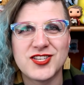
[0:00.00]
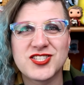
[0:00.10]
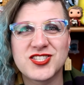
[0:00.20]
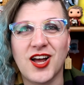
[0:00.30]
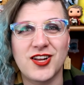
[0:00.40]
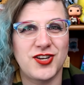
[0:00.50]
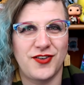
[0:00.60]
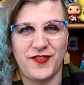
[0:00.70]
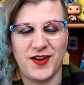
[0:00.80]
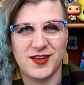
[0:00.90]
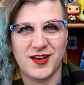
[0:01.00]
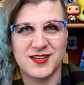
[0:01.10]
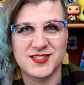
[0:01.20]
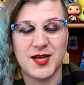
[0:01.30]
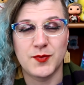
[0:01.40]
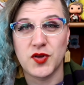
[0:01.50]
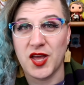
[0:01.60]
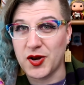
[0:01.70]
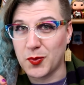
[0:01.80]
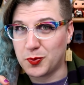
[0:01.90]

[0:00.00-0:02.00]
Such a fun concept and a